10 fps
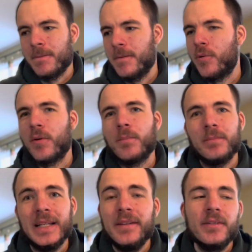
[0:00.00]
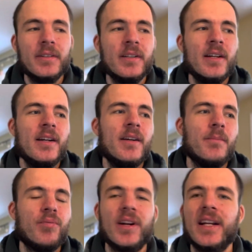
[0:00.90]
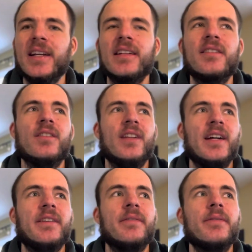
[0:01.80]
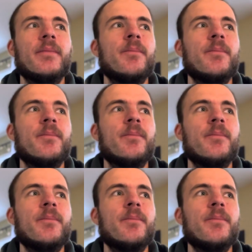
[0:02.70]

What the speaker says: or even bringing it to life,